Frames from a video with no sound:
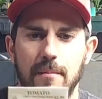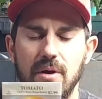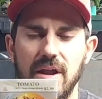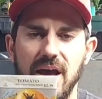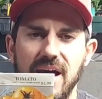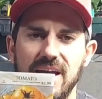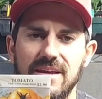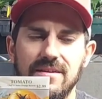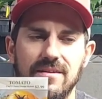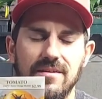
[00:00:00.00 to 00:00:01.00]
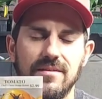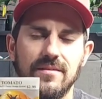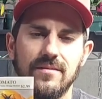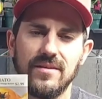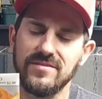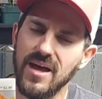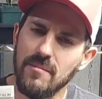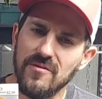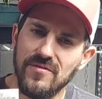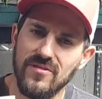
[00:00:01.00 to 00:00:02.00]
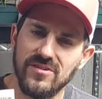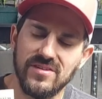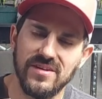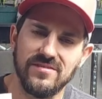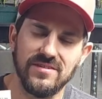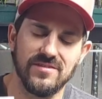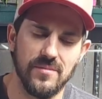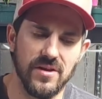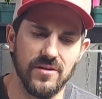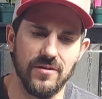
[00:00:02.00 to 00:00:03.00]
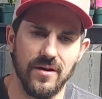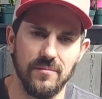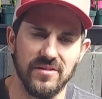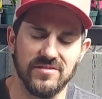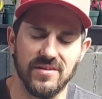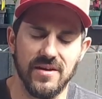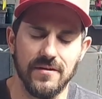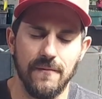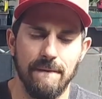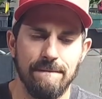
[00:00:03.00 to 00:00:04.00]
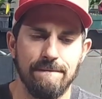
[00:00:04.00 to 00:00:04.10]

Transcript: But it's not my favorite tasting tomato, I must say.